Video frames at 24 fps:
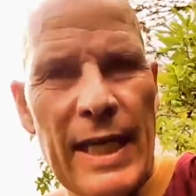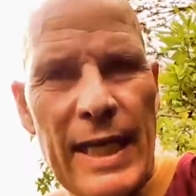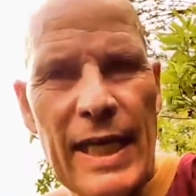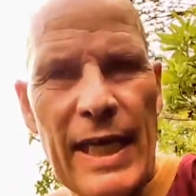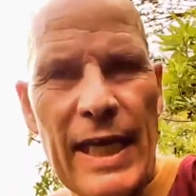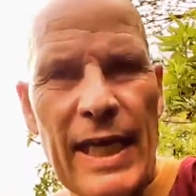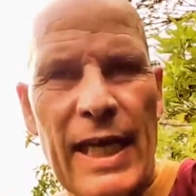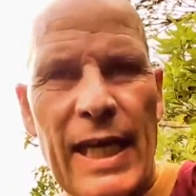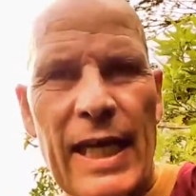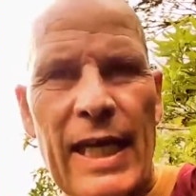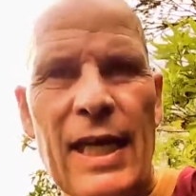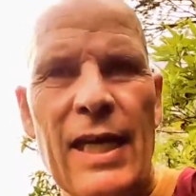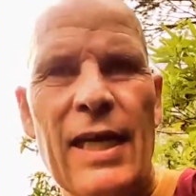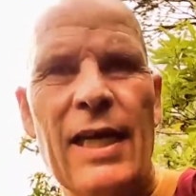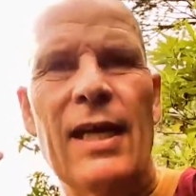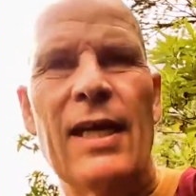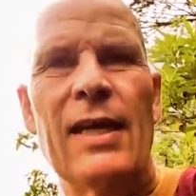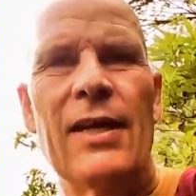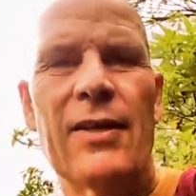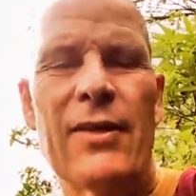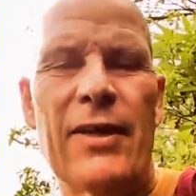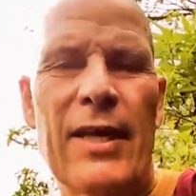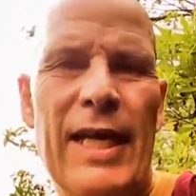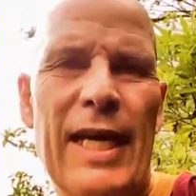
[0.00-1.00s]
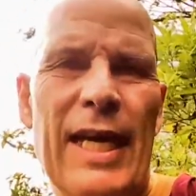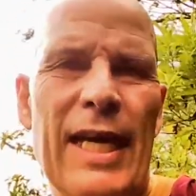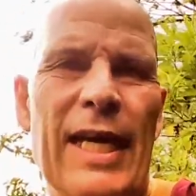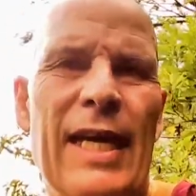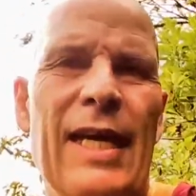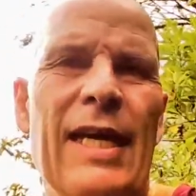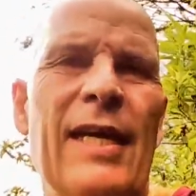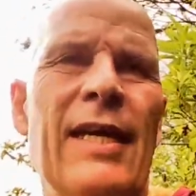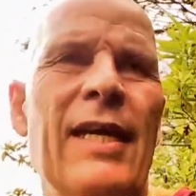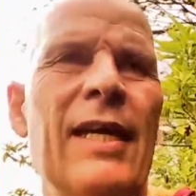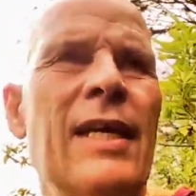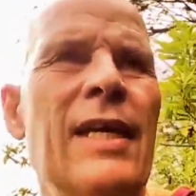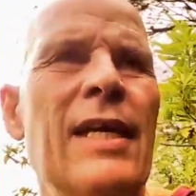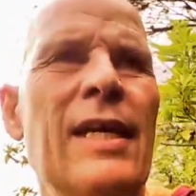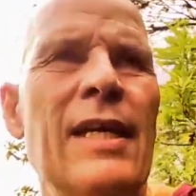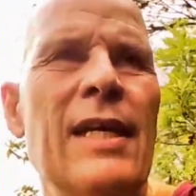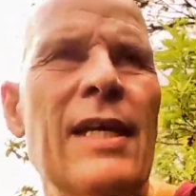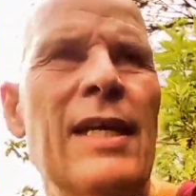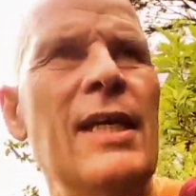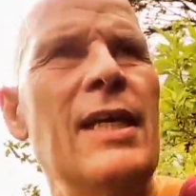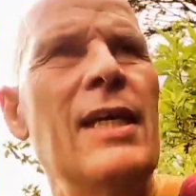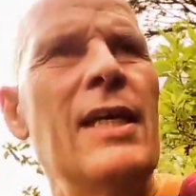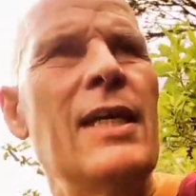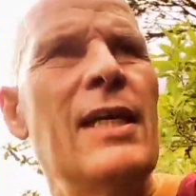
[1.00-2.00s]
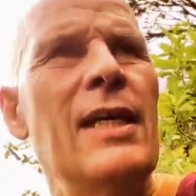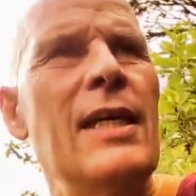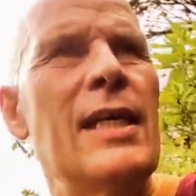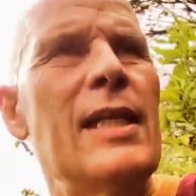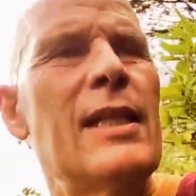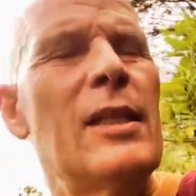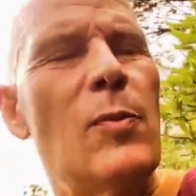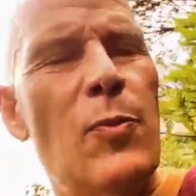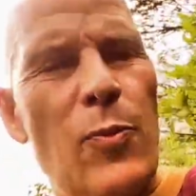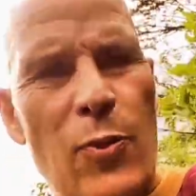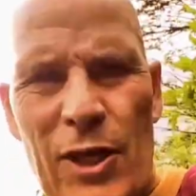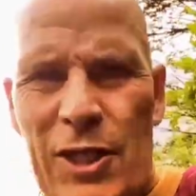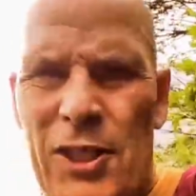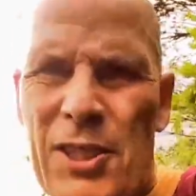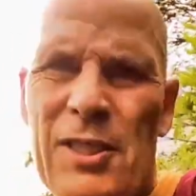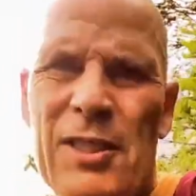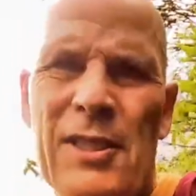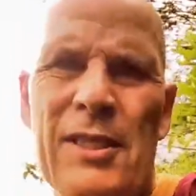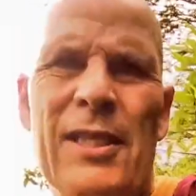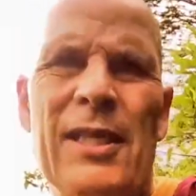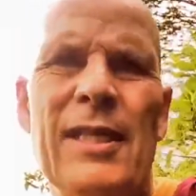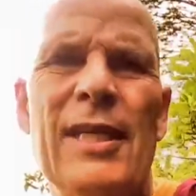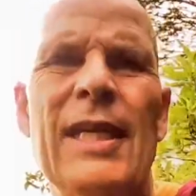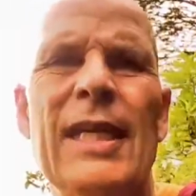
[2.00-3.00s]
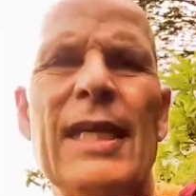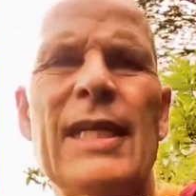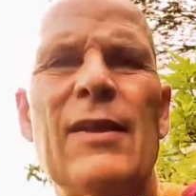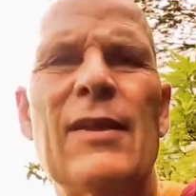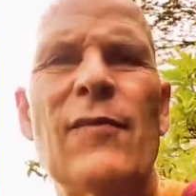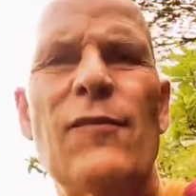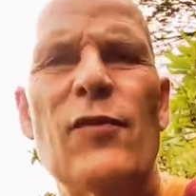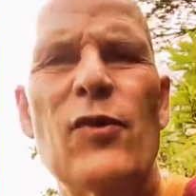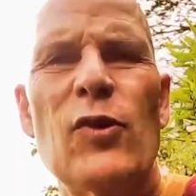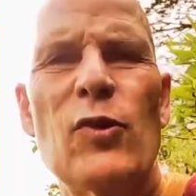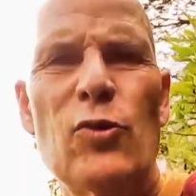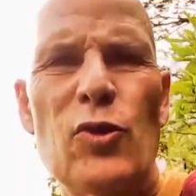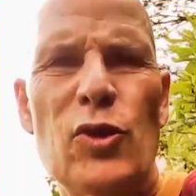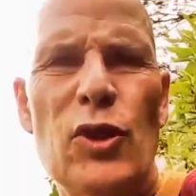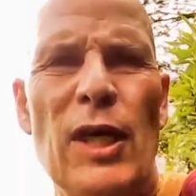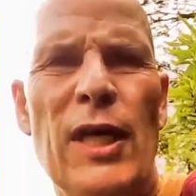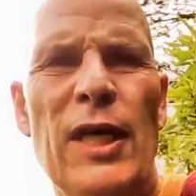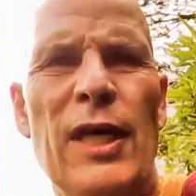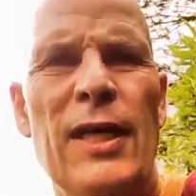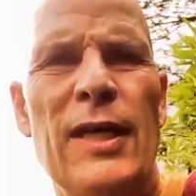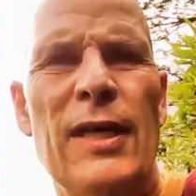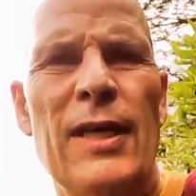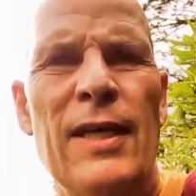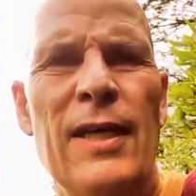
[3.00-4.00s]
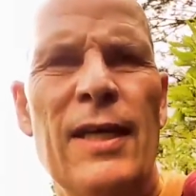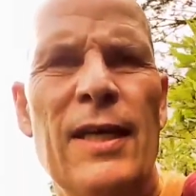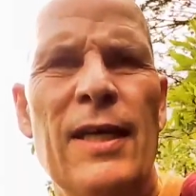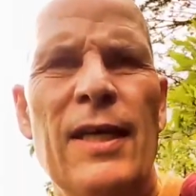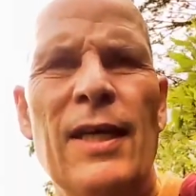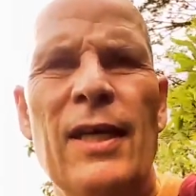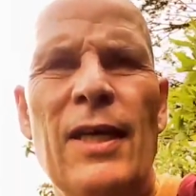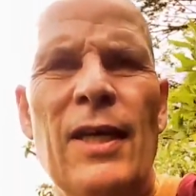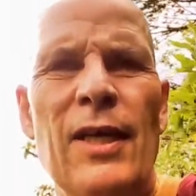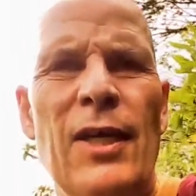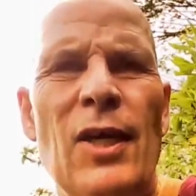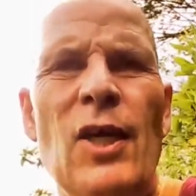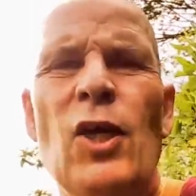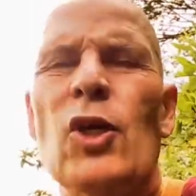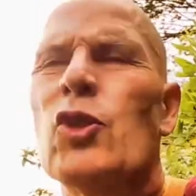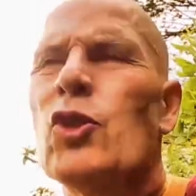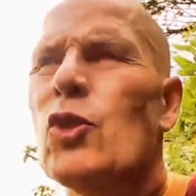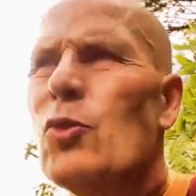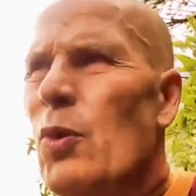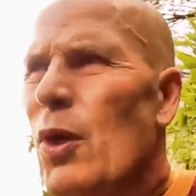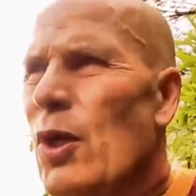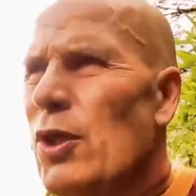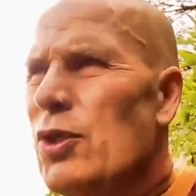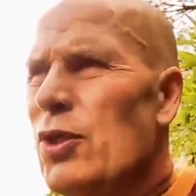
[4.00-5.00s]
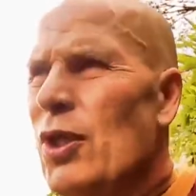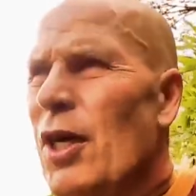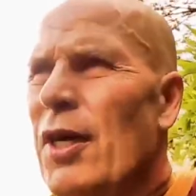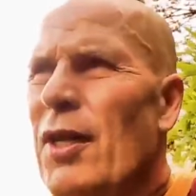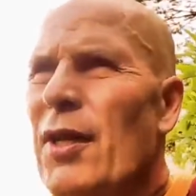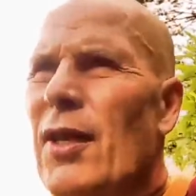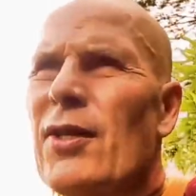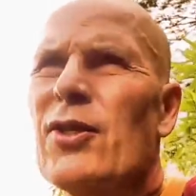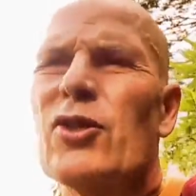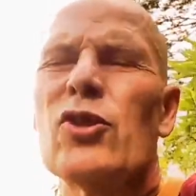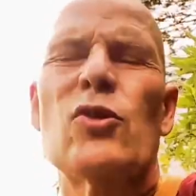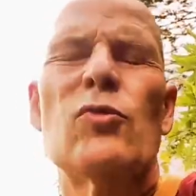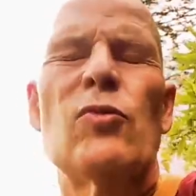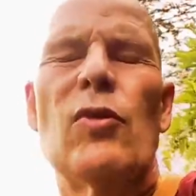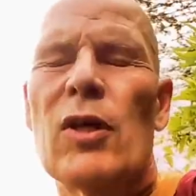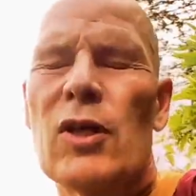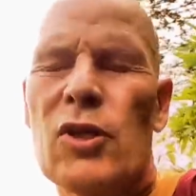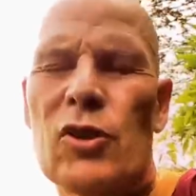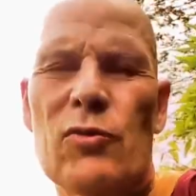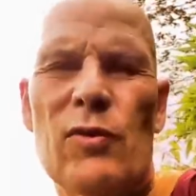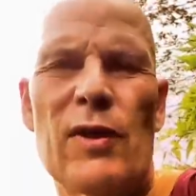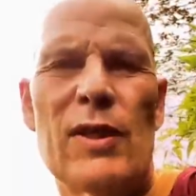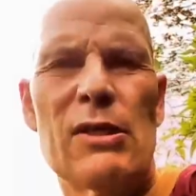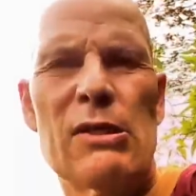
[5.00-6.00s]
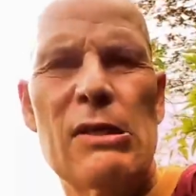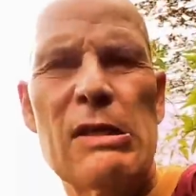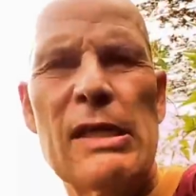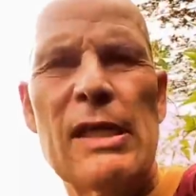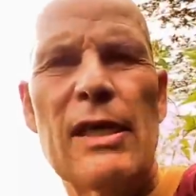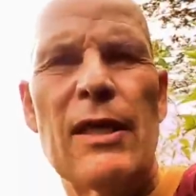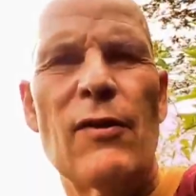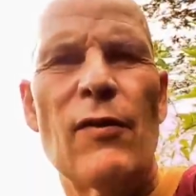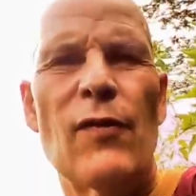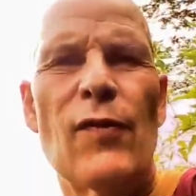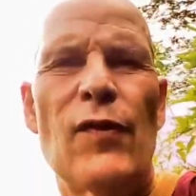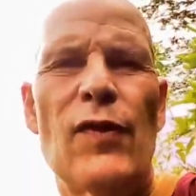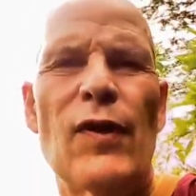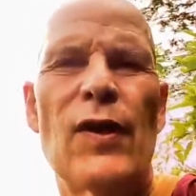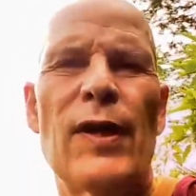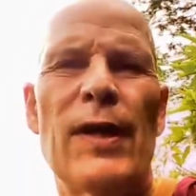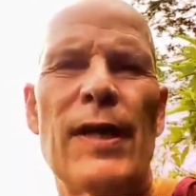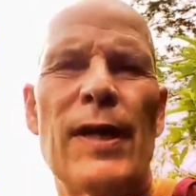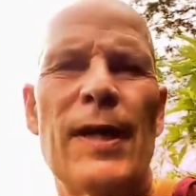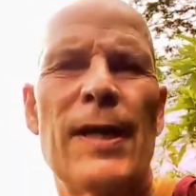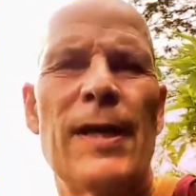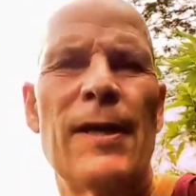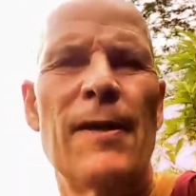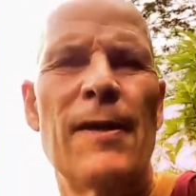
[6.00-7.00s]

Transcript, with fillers: here, there, in the present, in the future, towards others, towards oneself.